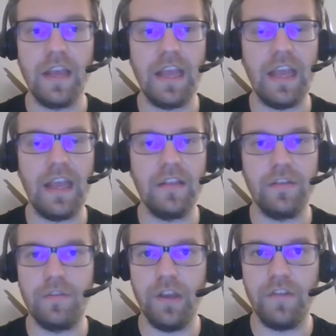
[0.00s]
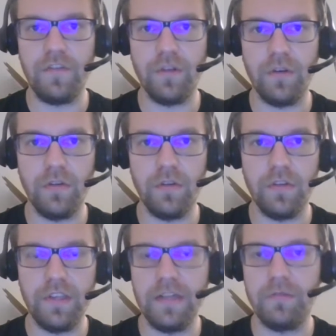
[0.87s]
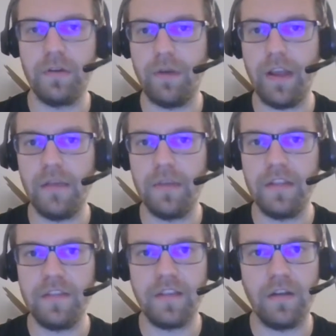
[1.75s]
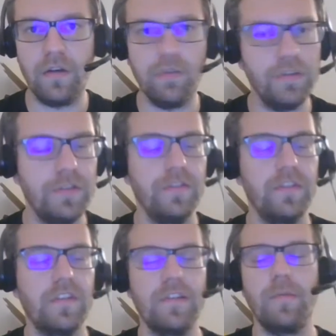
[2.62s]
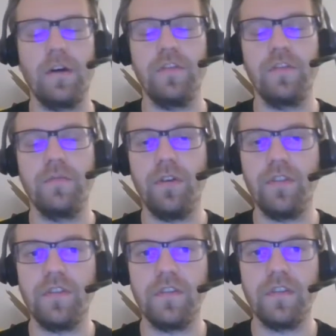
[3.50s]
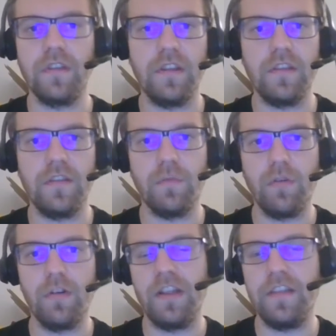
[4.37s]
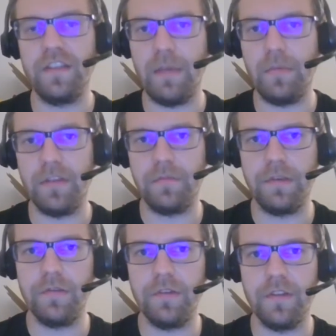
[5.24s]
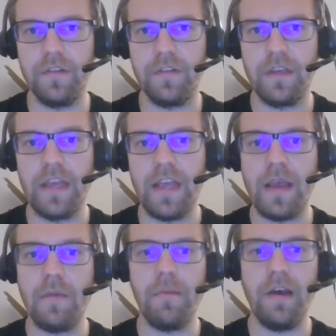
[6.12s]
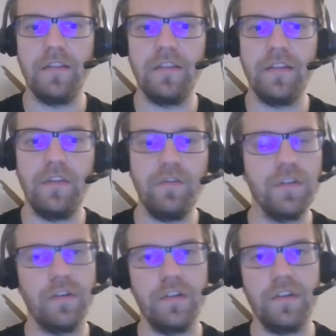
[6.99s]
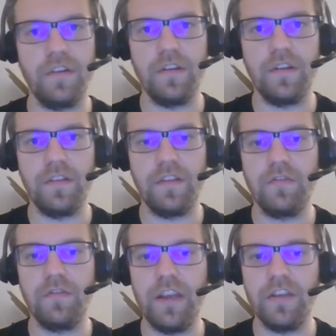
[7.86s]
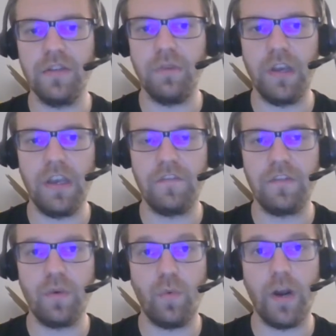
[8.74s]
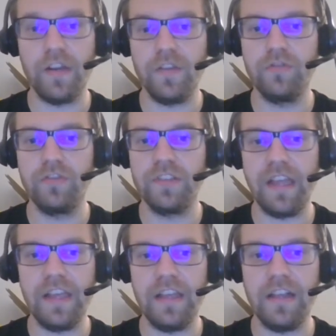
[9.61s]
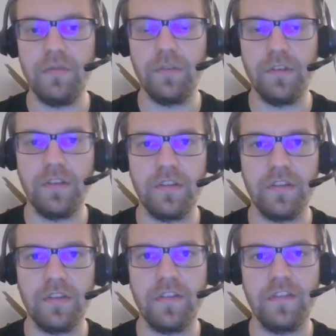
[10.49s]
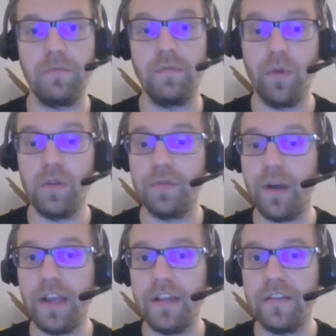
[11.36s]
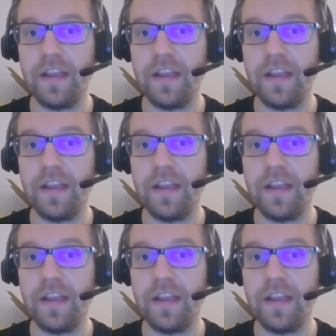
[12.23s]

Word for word: and you have no legal requirements and only use the system out of the box, it's more or less the app experience. But if you're in a situation where you have quite a huge scale with systems worldwide